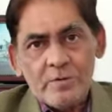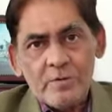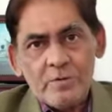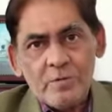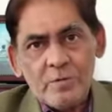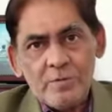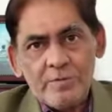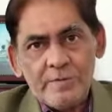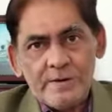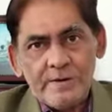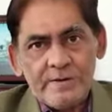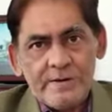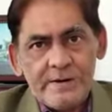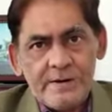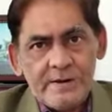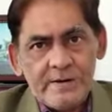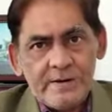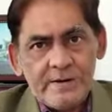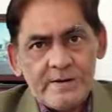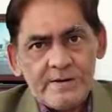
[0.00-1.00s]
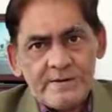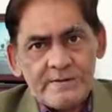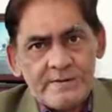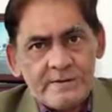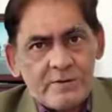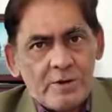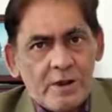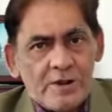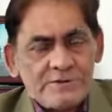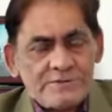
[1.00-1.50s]
O over here
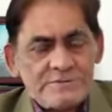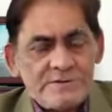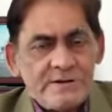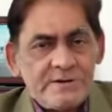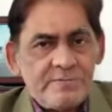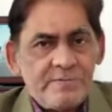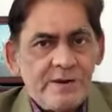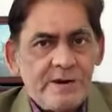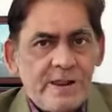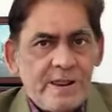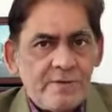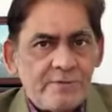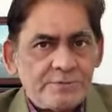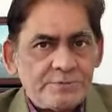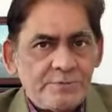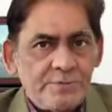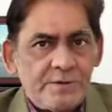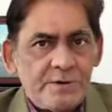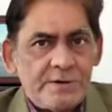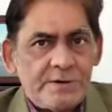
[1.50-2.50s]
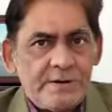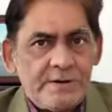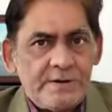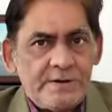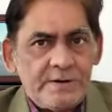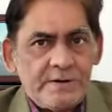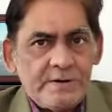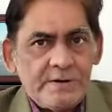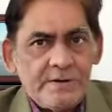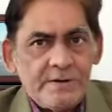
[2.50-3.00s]
at Gosden, when I was
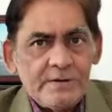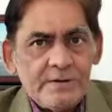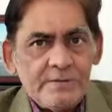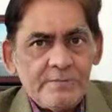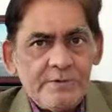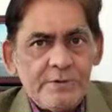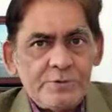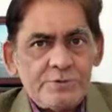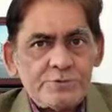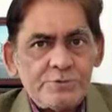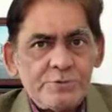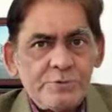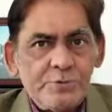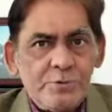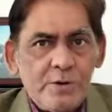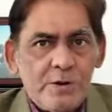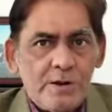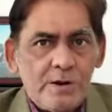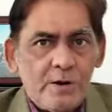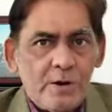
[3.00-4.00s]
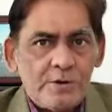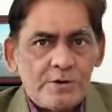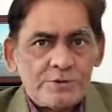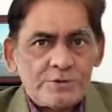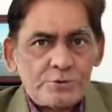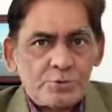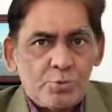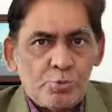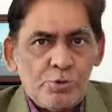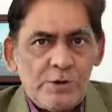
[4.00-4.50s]
working, we used to do a lot
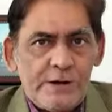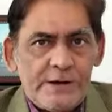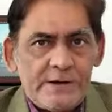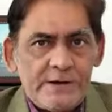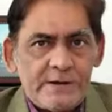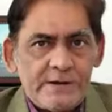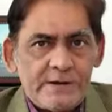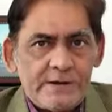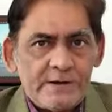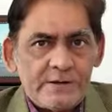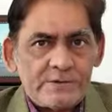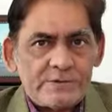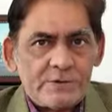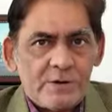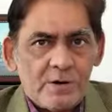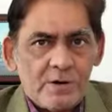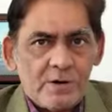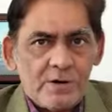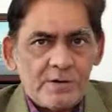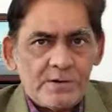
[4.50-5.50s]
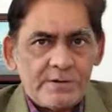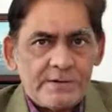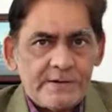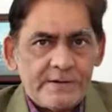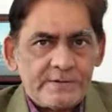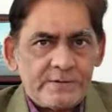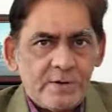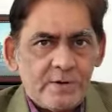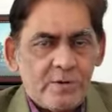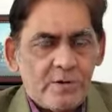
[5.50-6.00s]
of schooling, it is called,
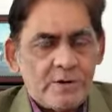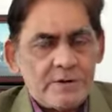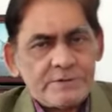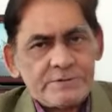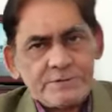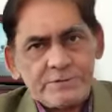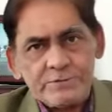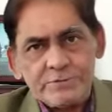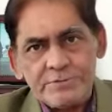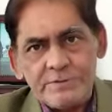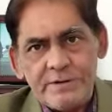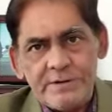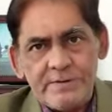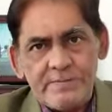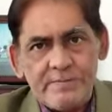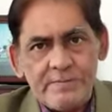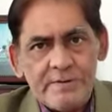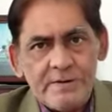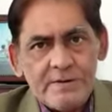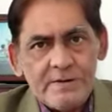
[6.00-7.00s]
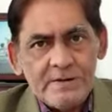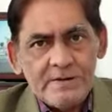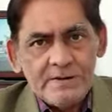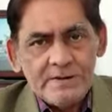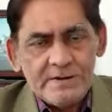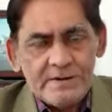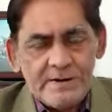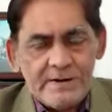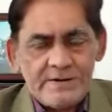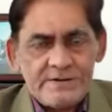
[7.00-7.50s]
take the horse to the
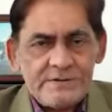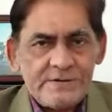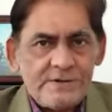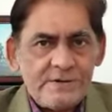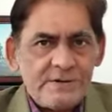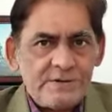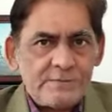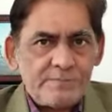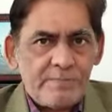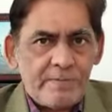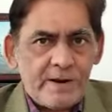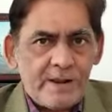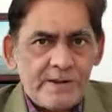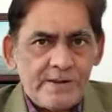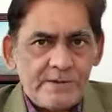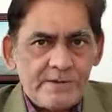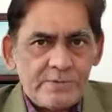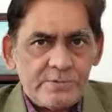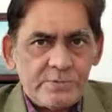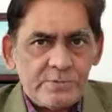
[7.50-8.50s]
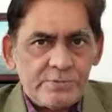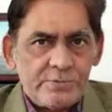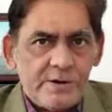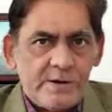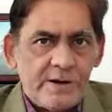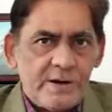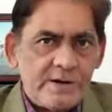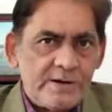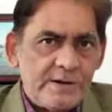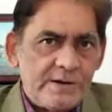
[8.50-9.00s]
races prior to
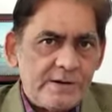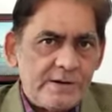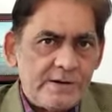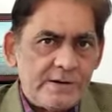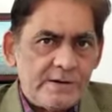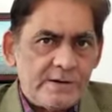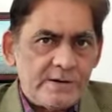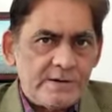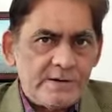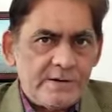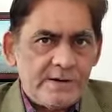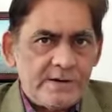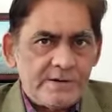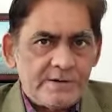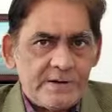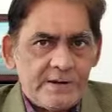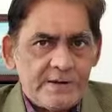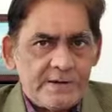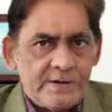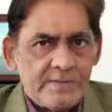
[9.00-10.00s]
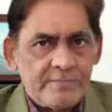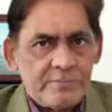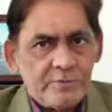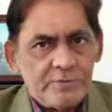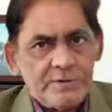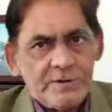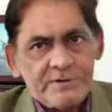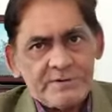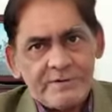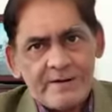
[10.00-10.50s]
the running and then take him
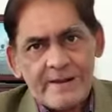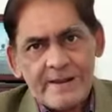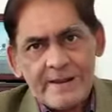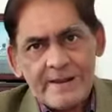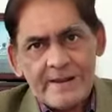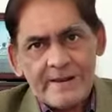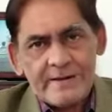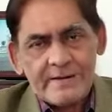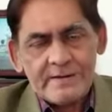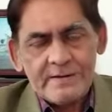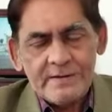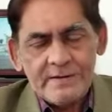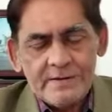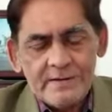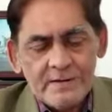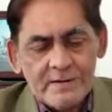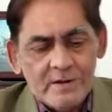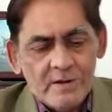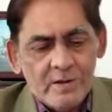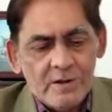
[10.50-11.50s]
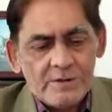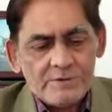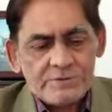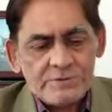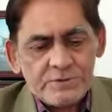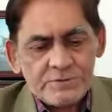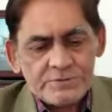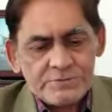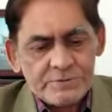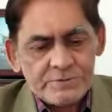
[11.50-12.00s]
to the track,
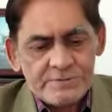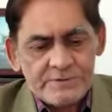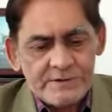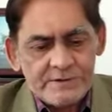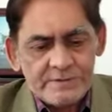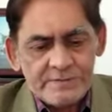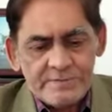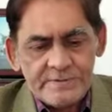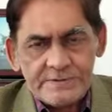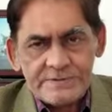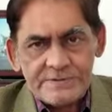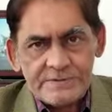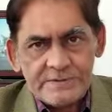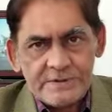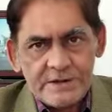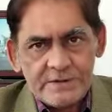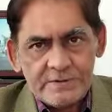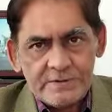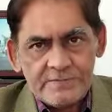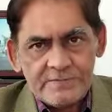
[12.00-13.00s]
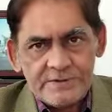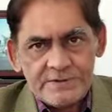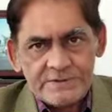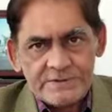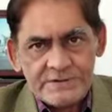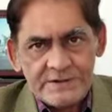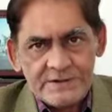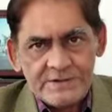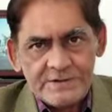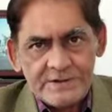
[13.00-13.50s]
all sorts of things, which none of
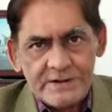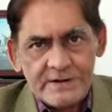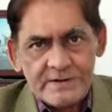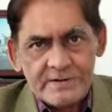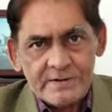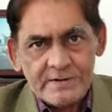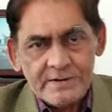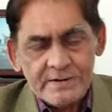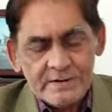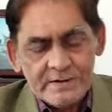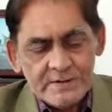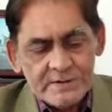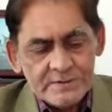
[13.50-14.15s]
these things are.